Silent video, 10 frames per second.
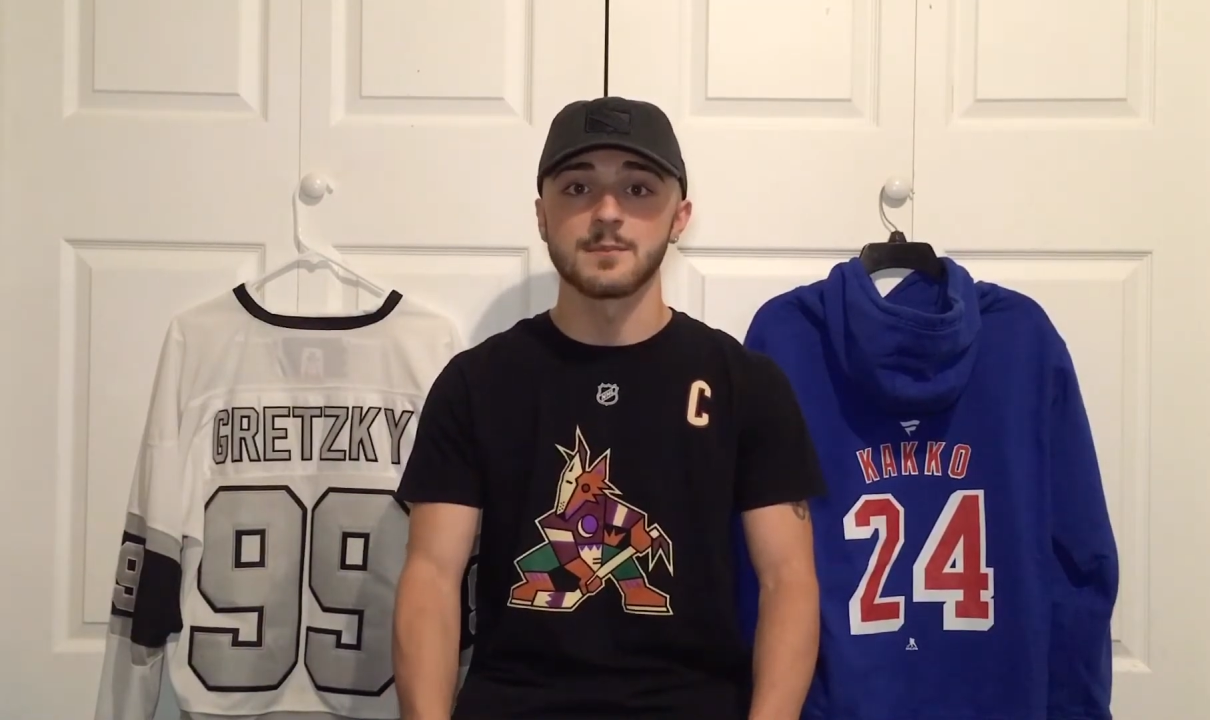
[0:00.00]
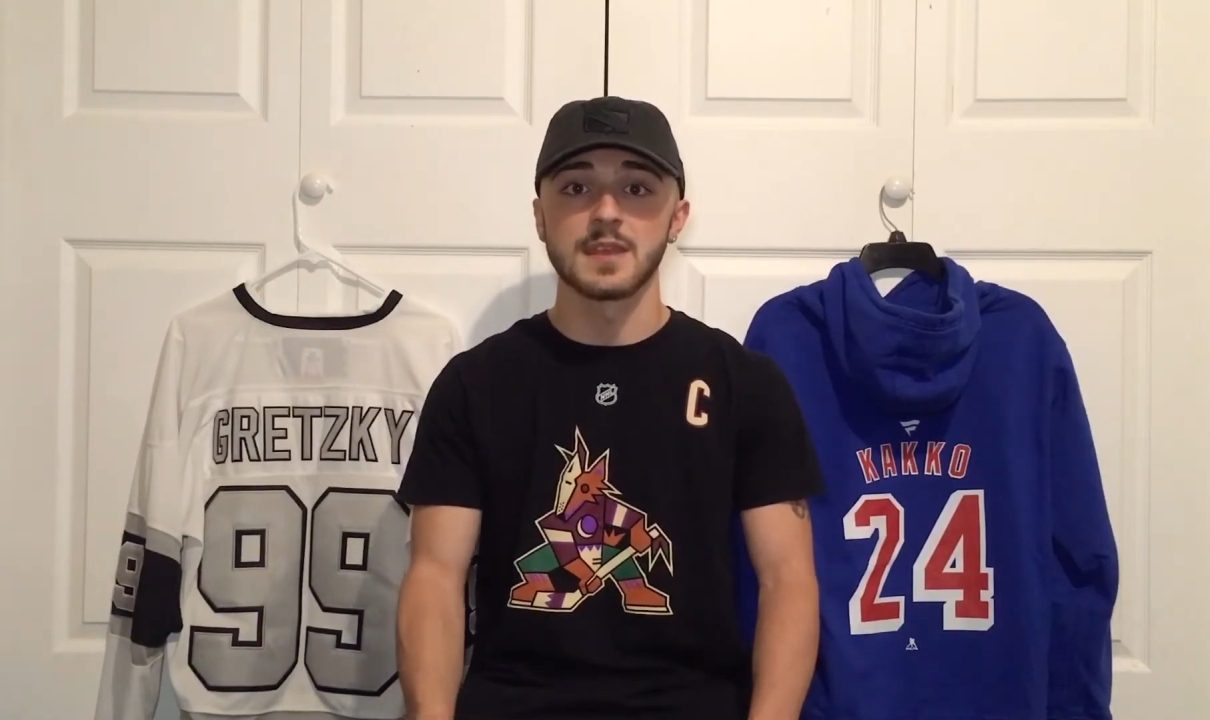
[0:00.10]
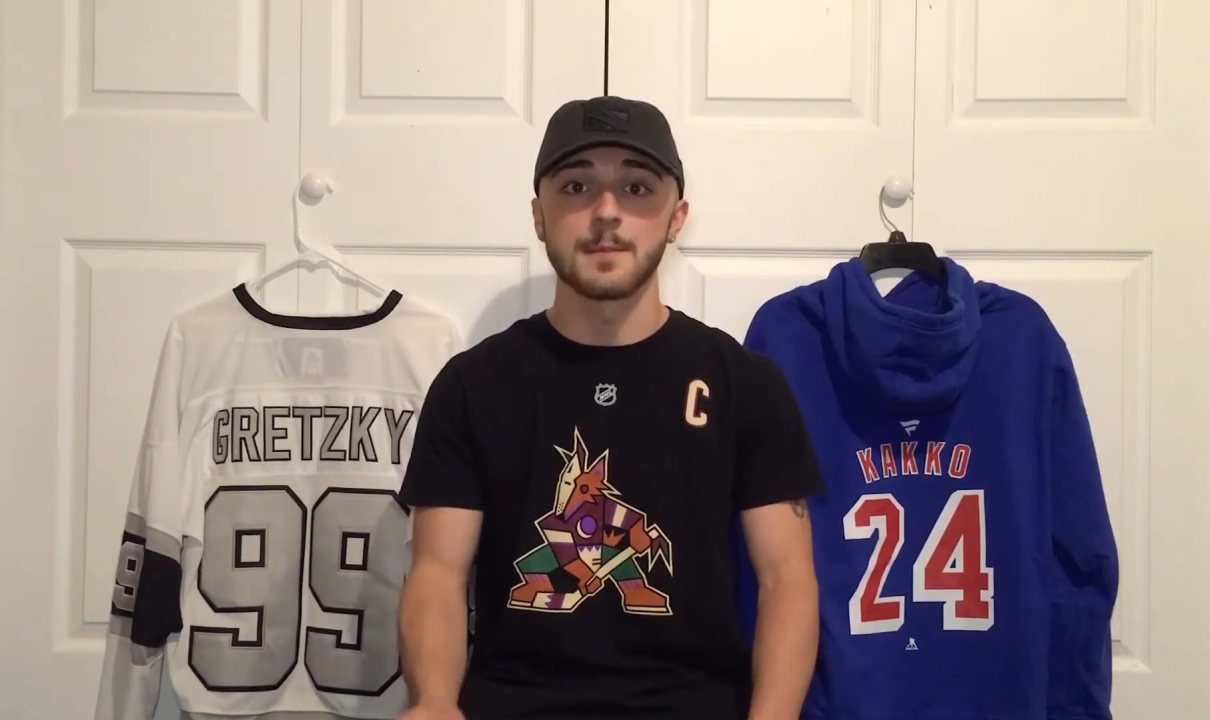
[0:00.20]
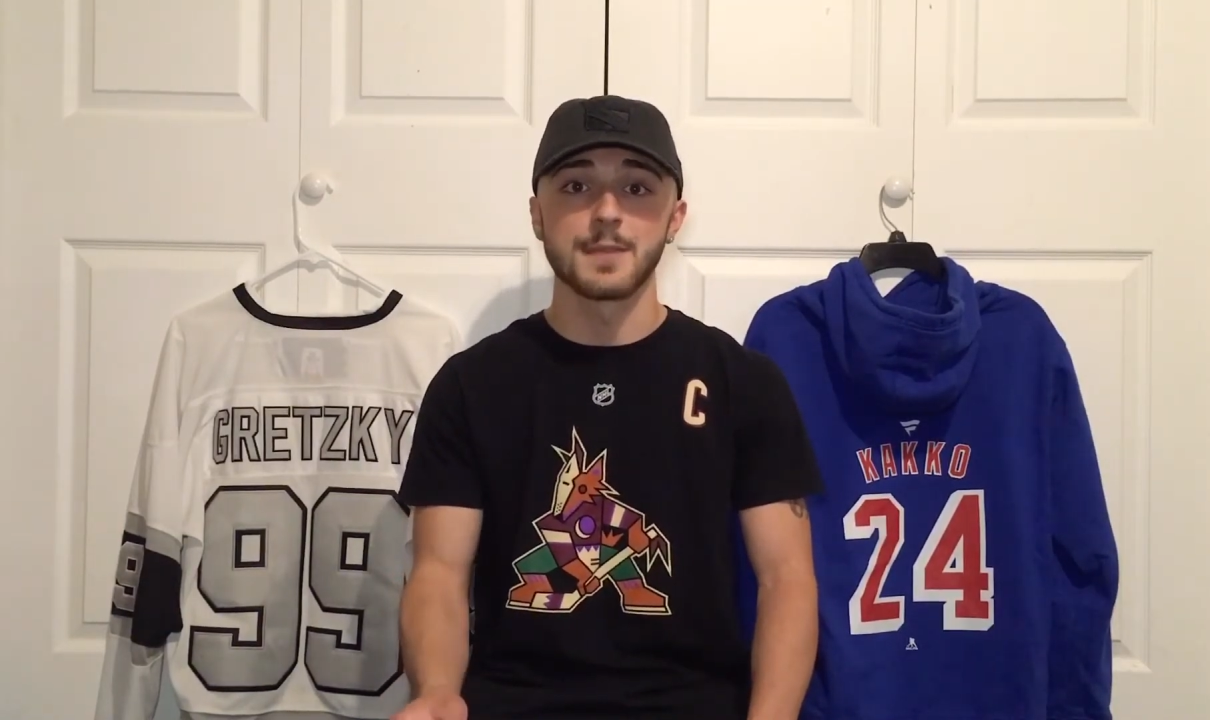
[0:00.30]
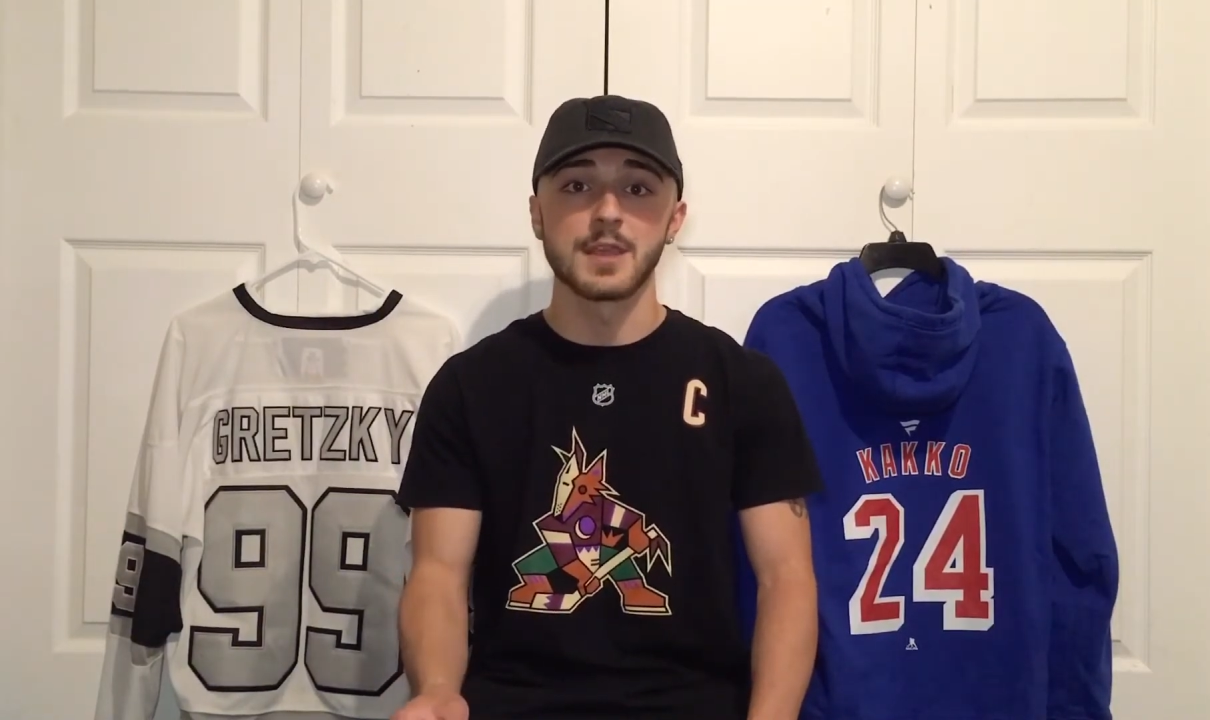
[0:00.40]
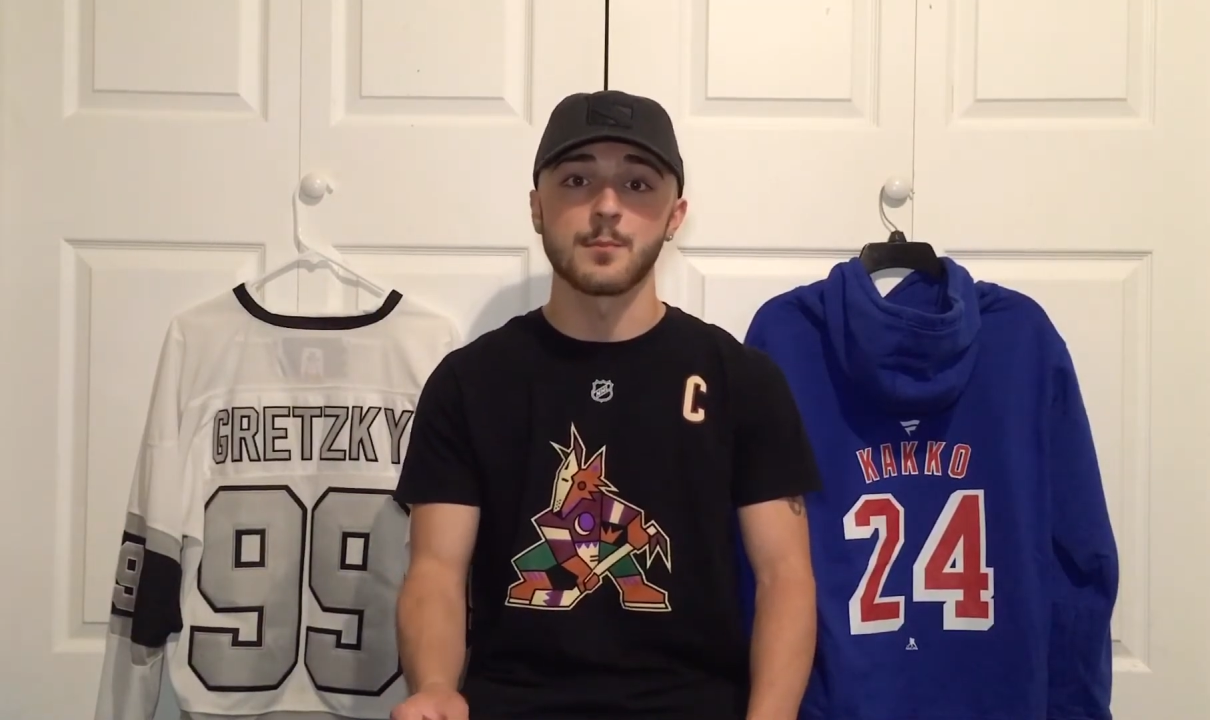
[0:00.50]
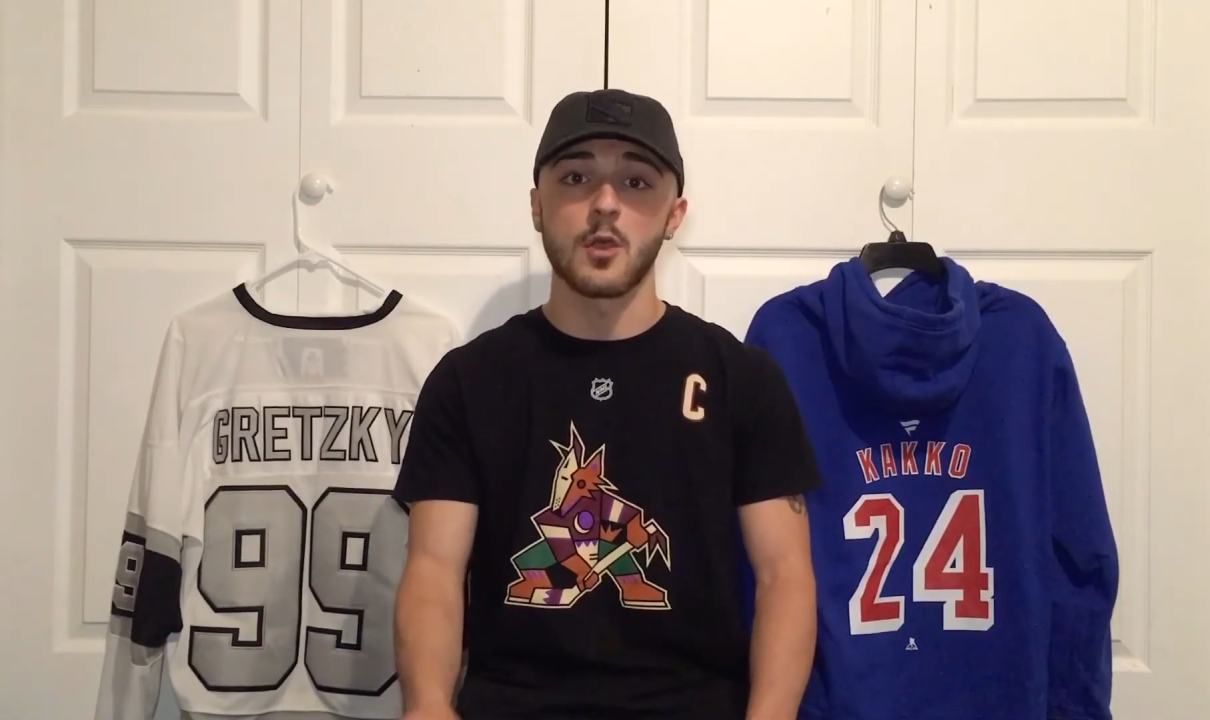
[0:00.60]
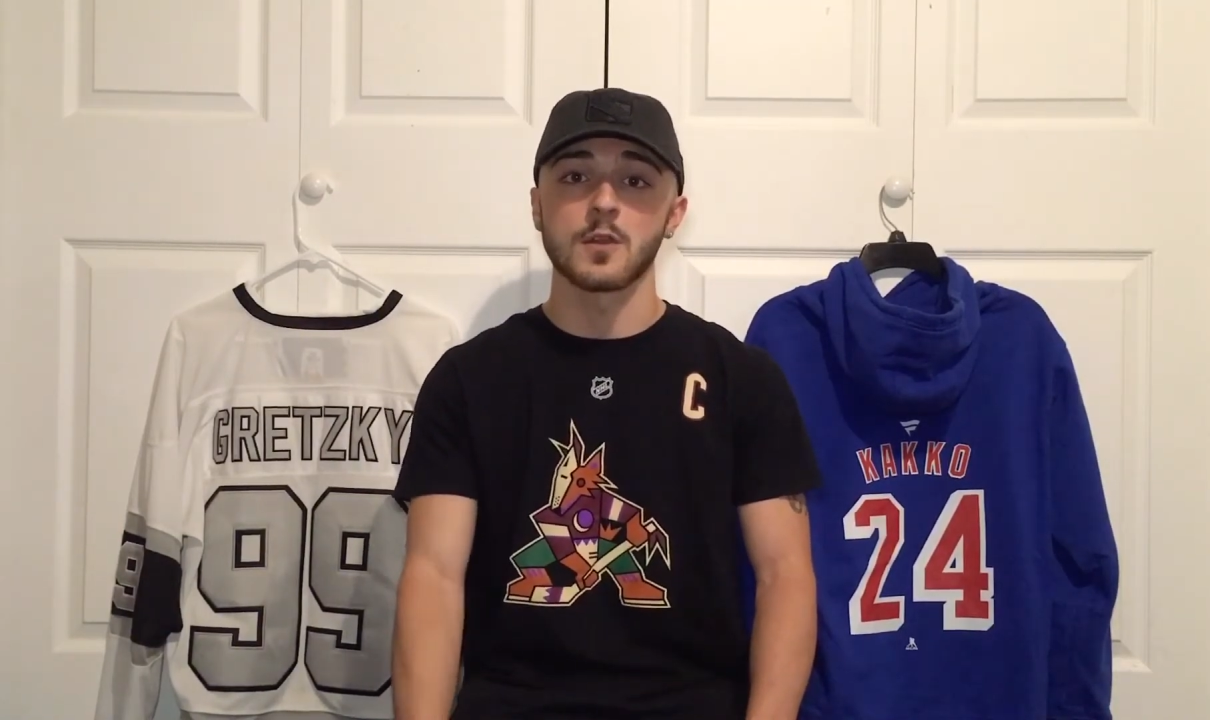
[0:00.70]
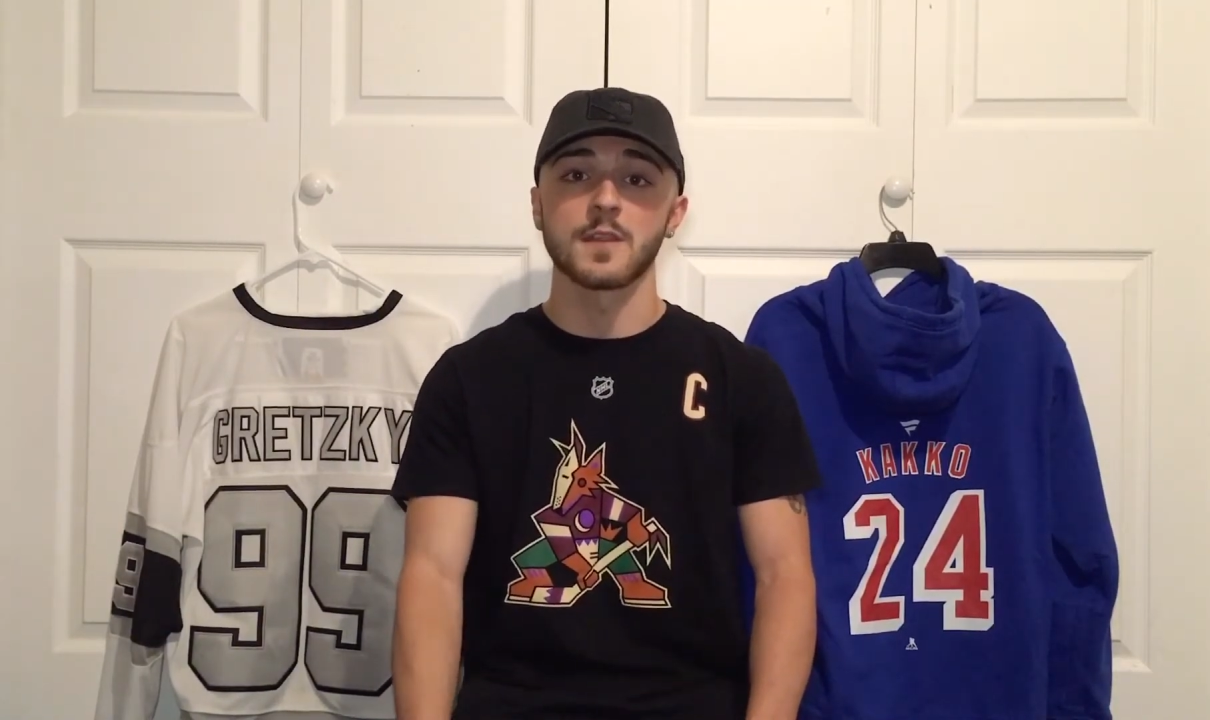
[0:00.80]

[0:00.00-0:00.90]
be a big part